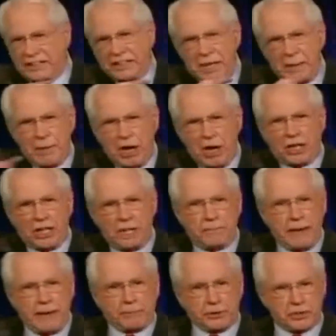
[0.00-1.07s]
and let the
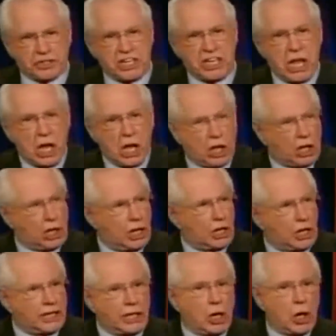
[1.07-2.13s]
American people see
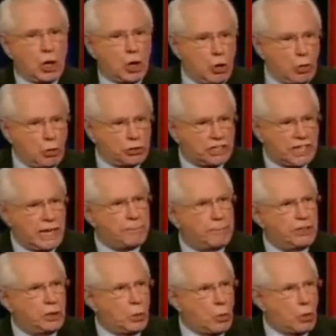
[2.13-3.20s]
clearly who's
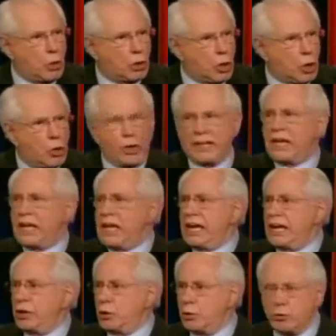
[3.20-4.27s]
keeping the war going
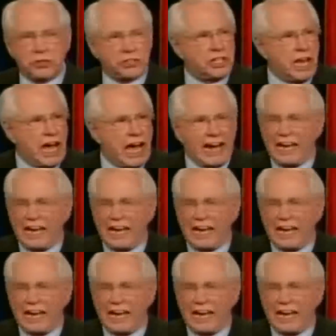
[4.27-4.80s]
and who's